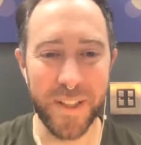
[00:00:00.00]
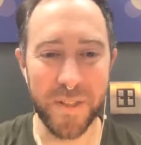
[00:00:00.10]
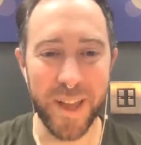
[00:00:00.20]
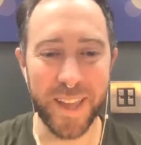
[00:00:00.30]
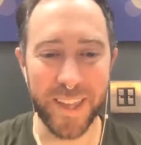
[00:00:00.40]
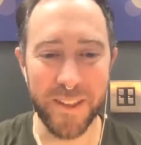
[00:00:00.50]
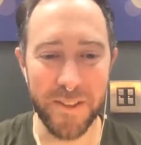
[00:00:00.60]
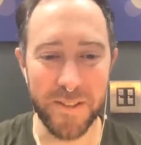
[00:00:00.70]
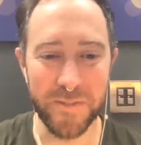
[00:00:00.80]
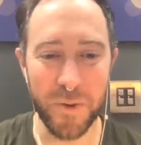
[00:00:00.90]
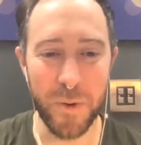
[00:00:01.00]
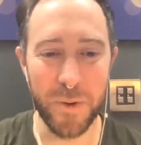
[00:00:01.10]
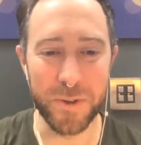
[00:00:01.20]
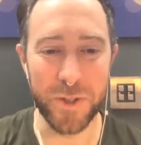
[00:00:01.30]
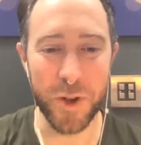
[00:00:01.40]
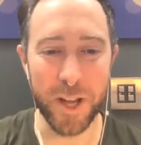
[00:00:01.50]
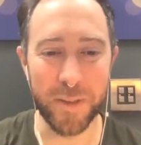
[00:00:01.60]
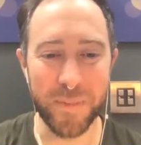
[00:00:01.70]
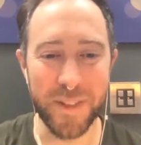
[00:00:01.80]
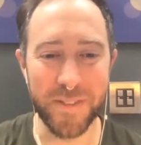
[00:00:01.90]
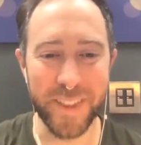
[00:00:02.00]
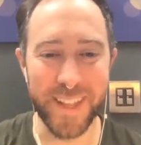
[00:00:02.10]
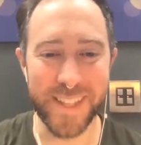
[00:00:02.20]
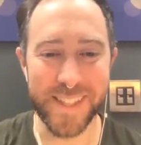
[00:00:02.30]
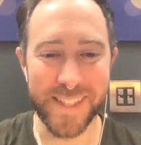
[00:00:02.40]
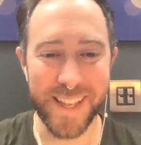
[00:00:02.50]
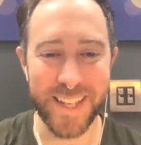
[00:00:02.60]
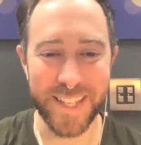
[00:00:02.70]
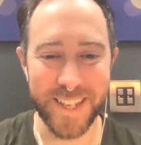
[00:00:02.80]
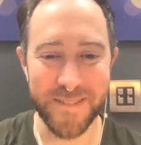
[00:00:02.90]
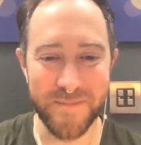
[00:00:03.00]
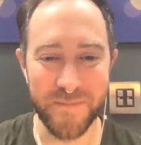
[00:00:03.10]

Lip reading: thank you for joining me for this session.